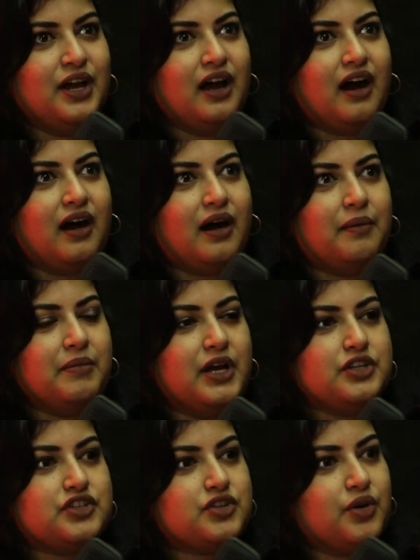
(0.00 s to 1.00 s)
Um,
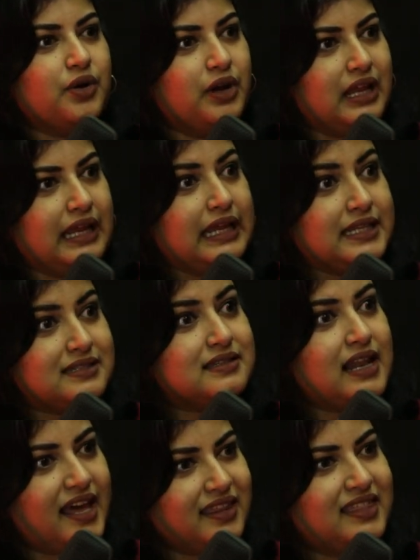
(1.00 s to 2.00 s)
so it's
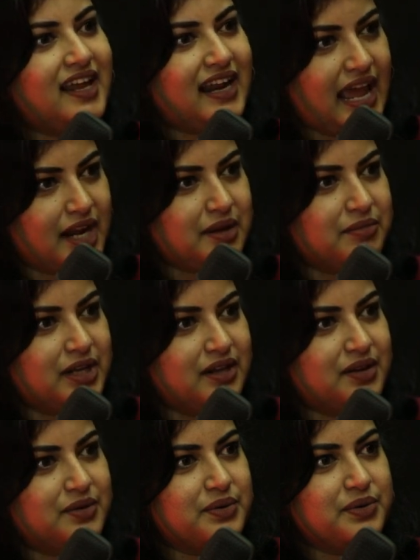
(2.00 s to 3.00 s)
like that animal
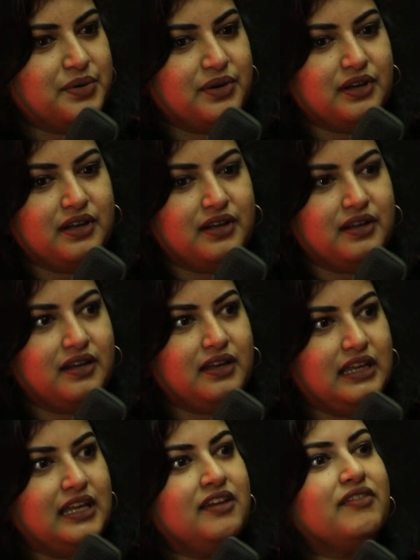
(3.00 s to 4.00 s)
who,
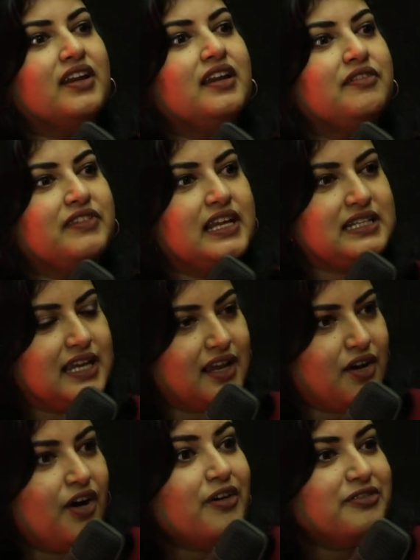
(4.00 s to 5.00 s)
even if they
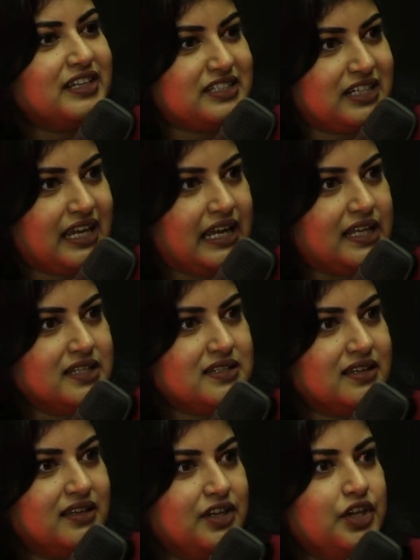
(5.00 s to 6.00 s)
take off the chains,
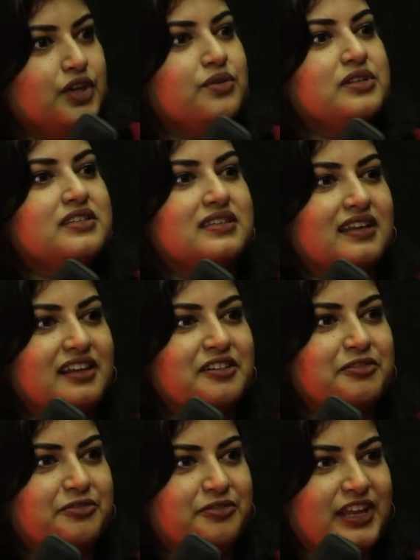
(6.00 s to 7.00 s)
you still
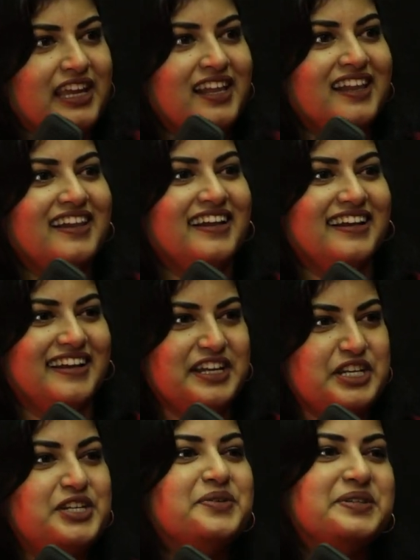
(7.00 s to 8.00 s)
feel
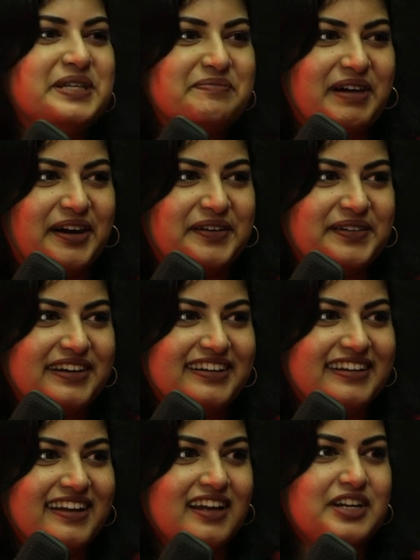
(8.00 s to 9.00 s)
duty bound
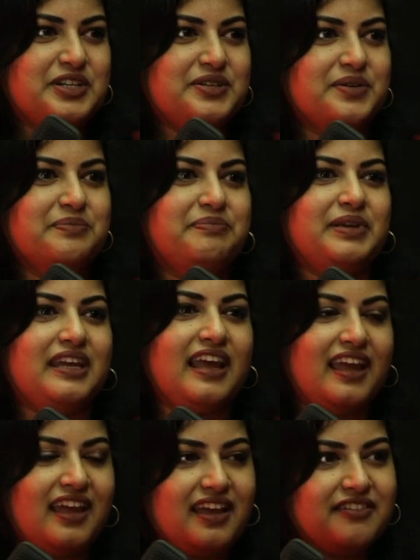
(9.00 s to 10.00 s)
to
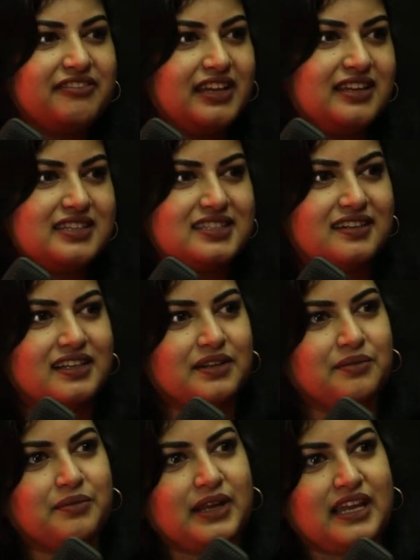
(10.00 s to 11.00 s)
behave in
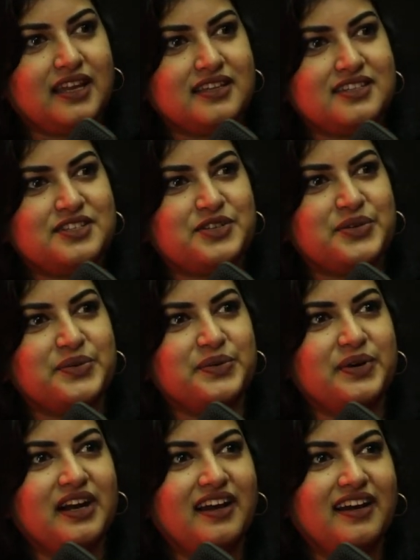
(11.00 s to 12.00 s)
certain ways,
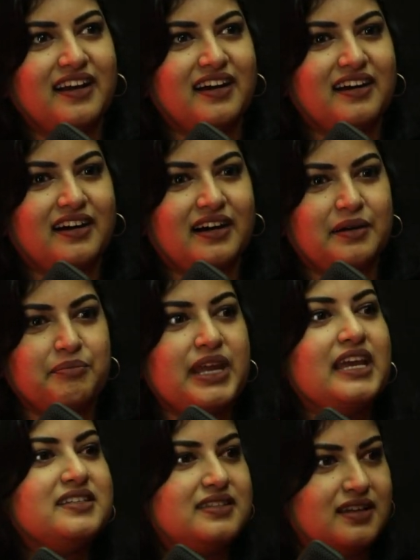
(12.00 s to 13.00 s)
to uh,
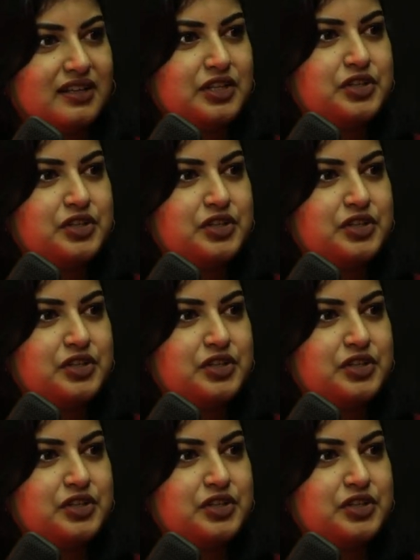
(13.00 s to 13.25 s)
make certain